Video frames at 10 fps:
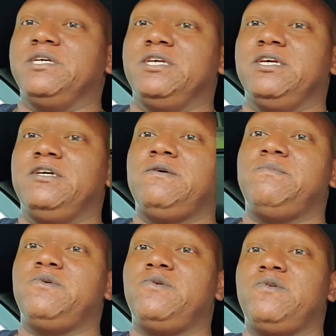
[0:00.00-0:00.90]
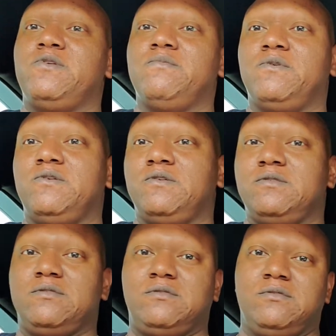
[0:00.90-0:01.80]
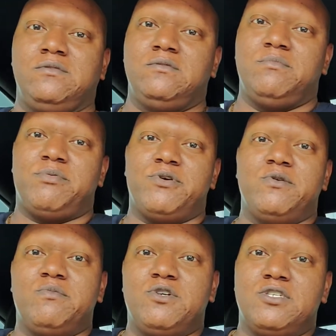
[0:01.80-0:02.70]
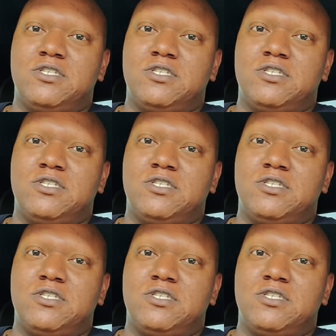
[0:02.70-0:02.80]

Yeah, man. Pretty much